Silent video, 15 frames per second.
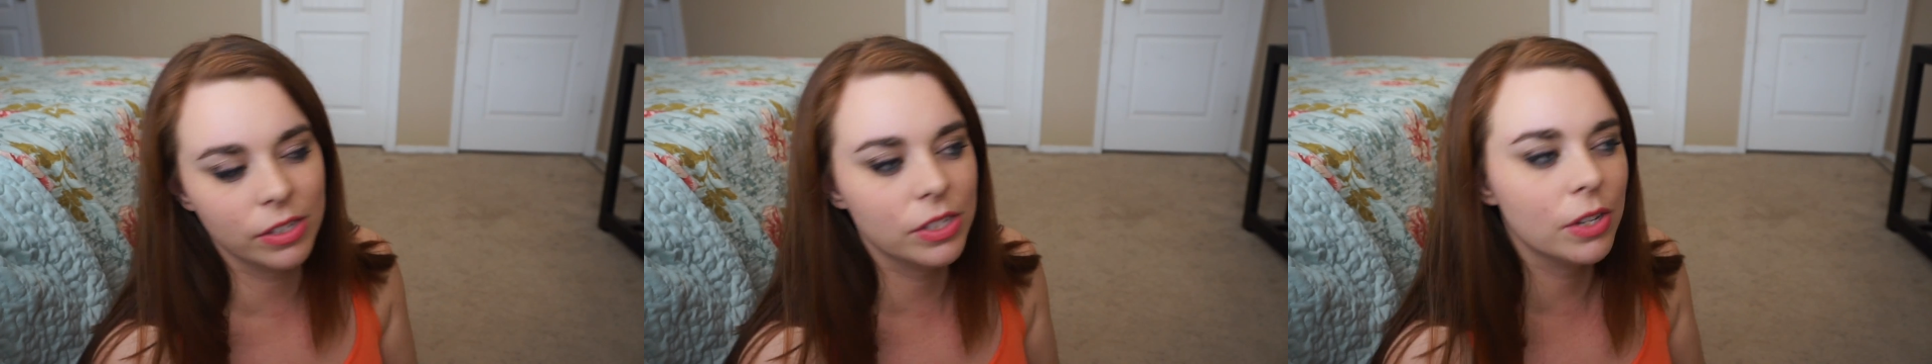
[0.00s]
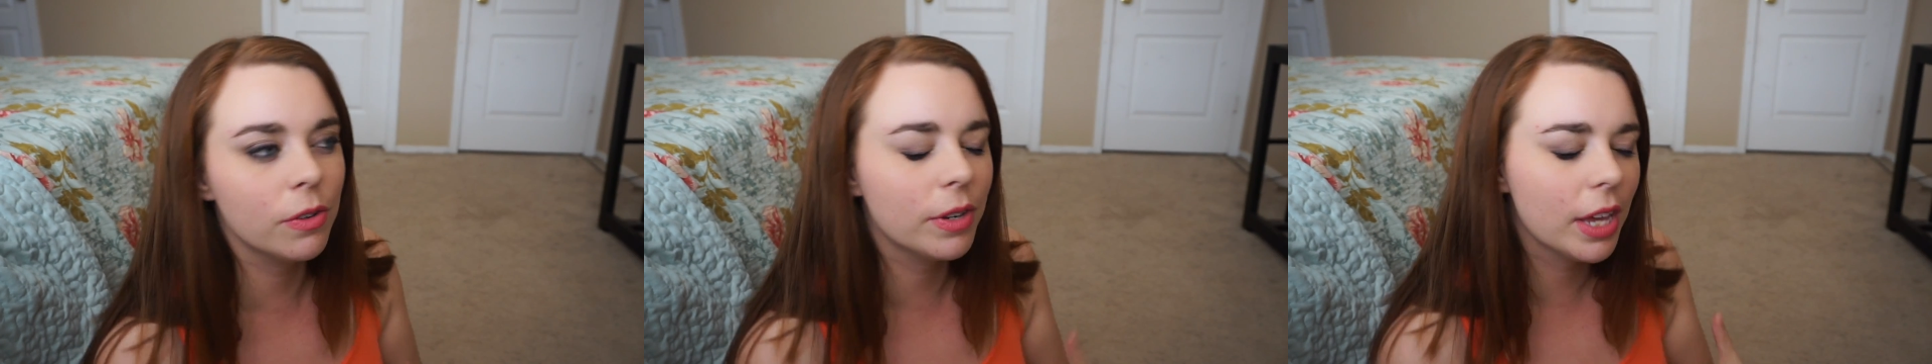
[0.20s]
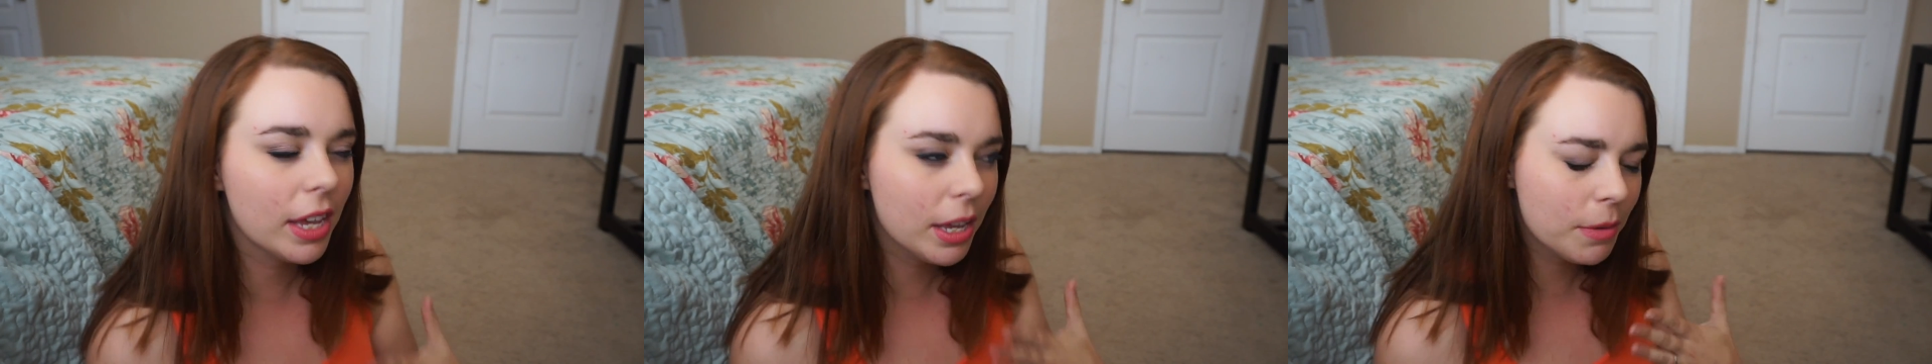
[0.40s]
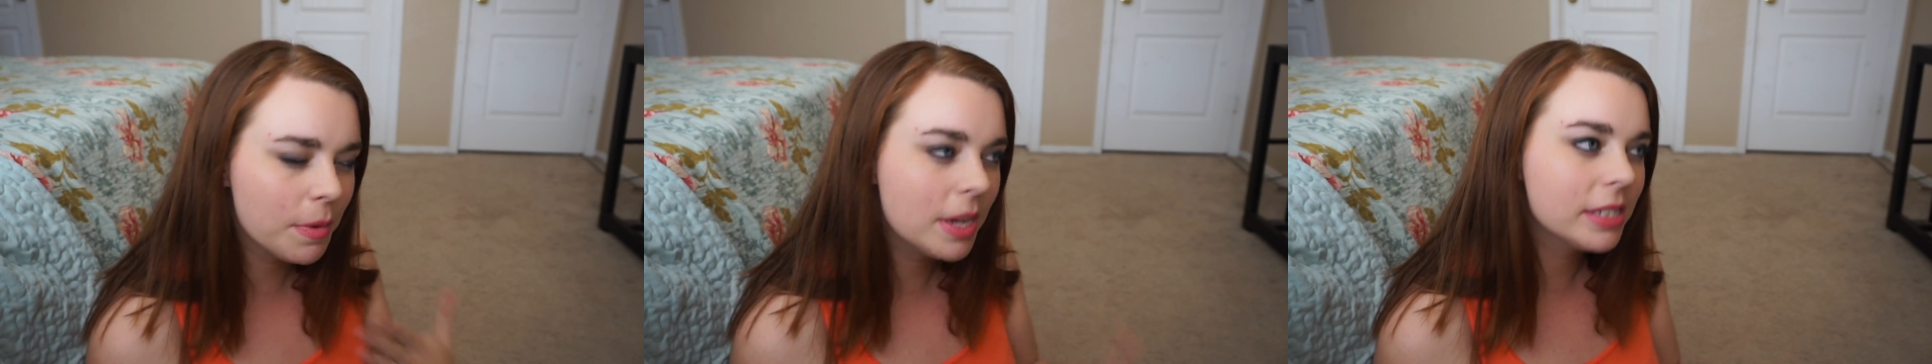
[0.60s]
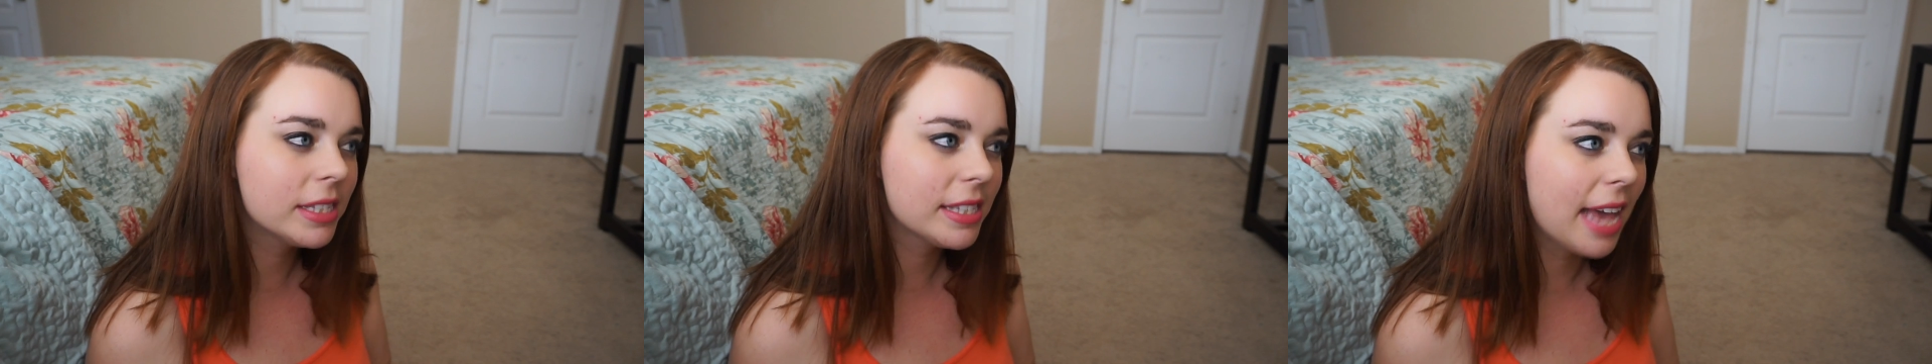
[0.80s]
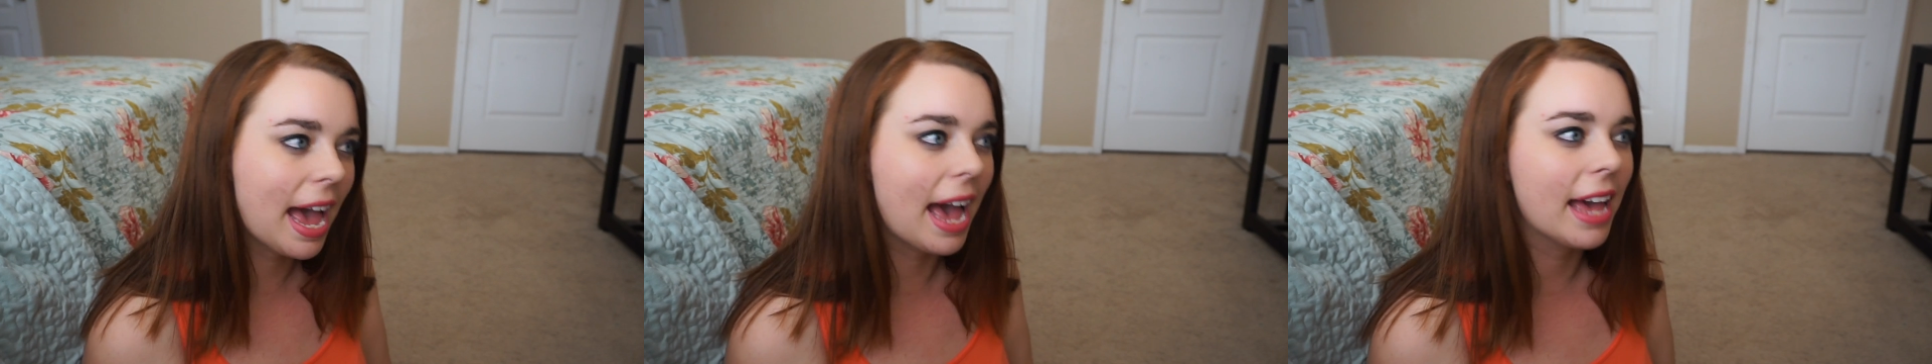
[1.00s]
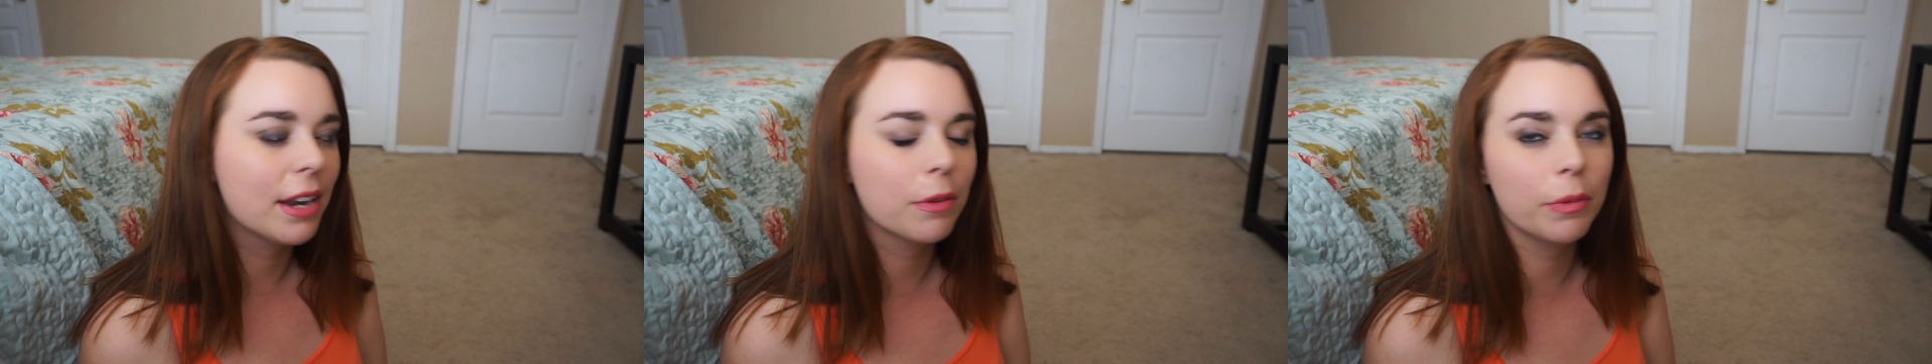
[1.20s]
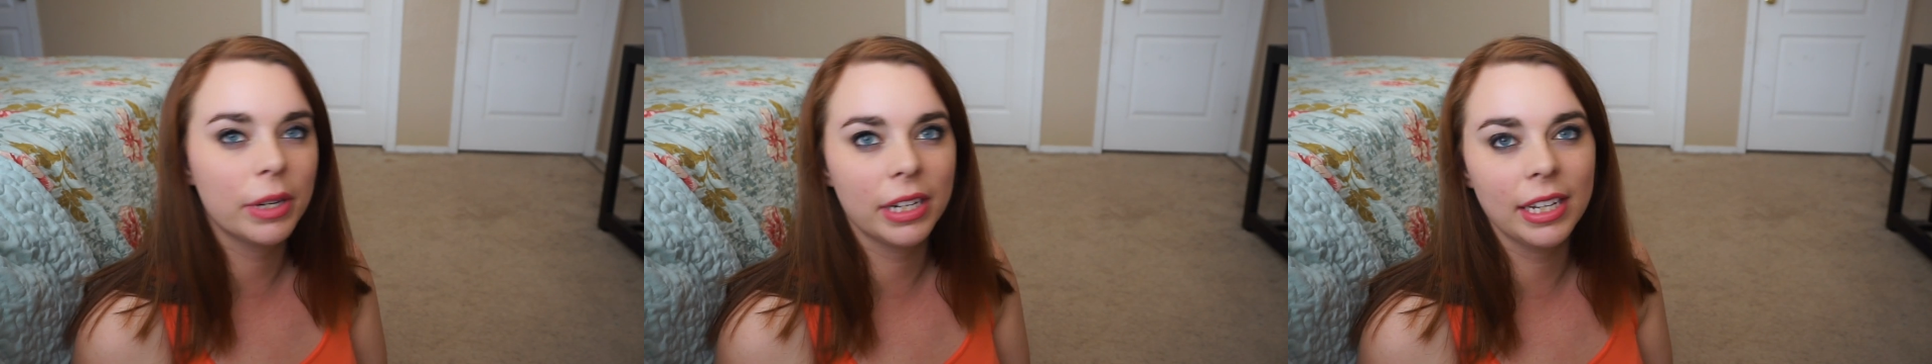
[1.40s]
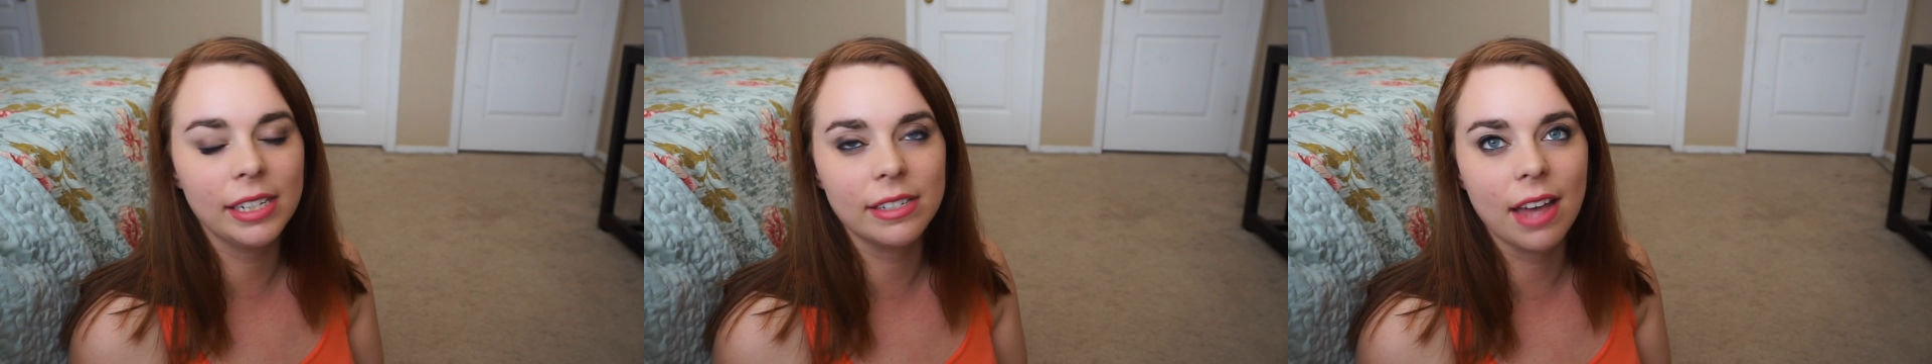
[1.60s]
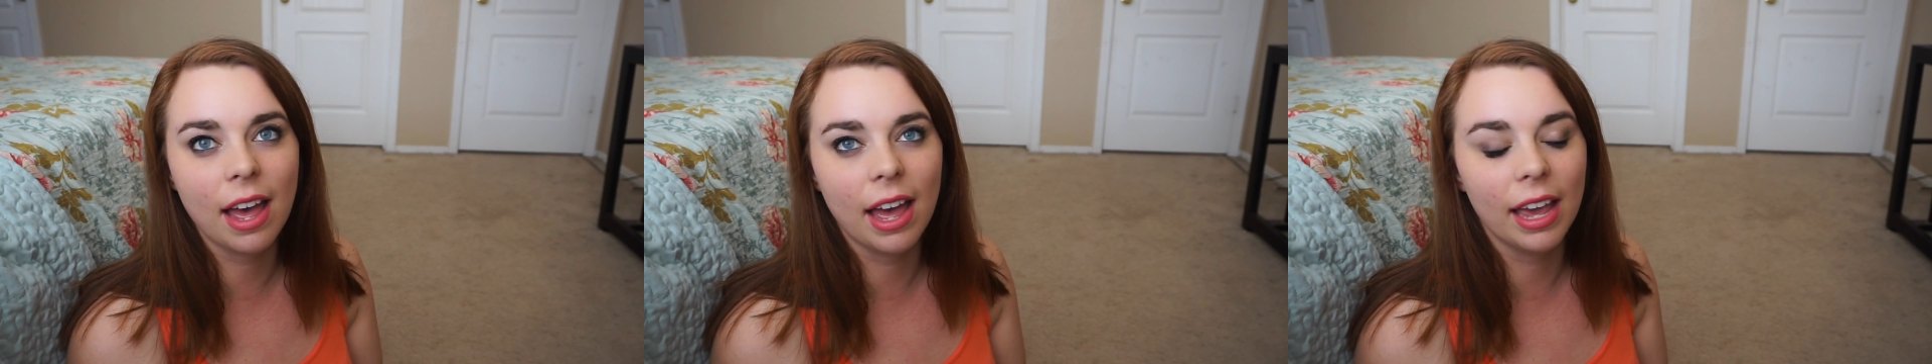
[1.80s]
So it was sad when he
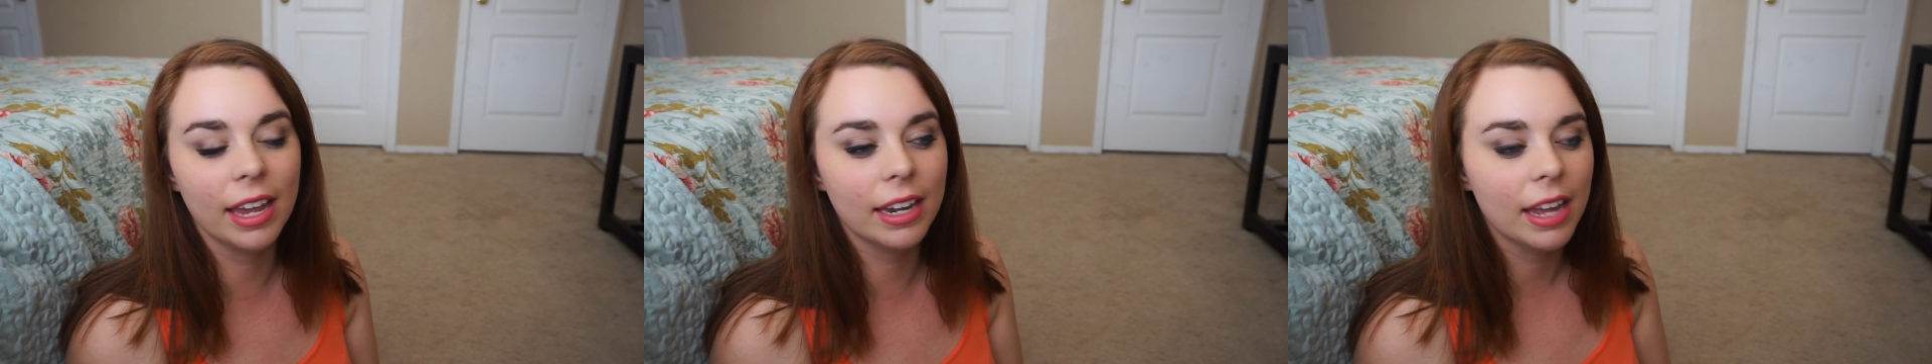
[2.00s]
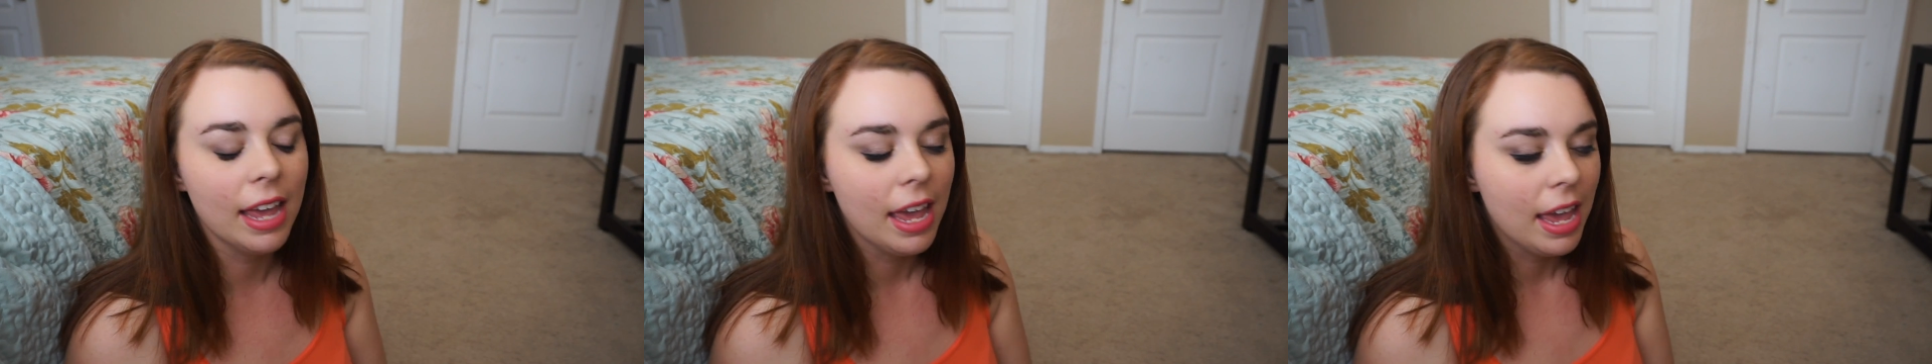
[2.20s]
died.